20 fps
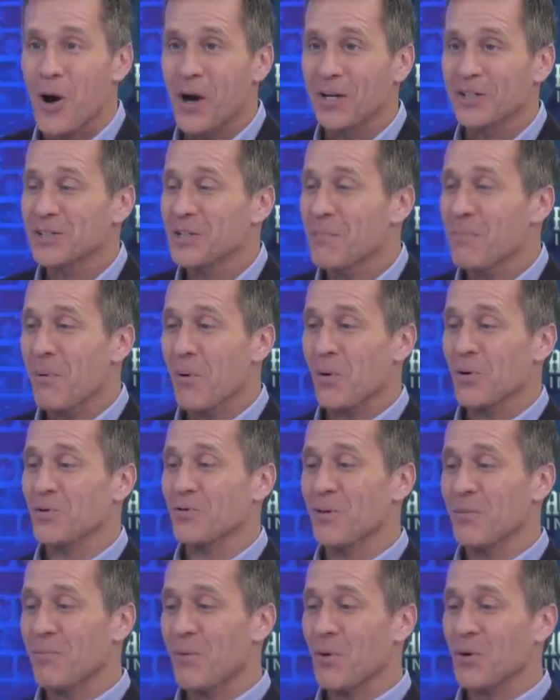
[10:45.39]
The
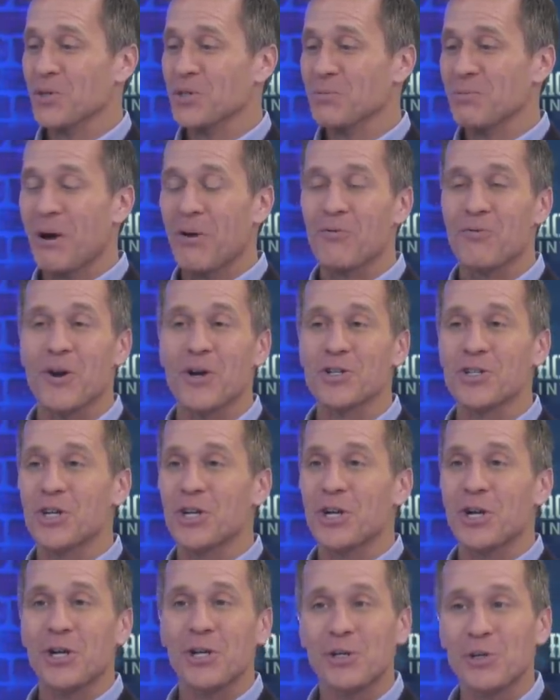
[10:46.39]
reports about Russia
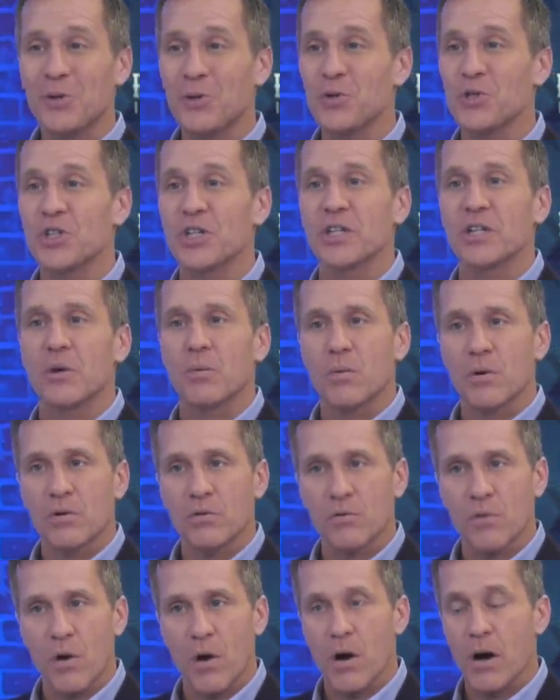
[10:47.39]
collusion were
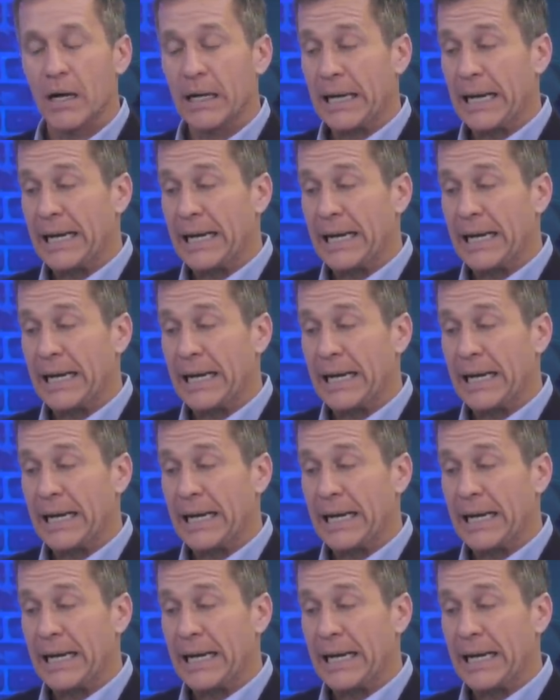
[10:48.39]
wrong.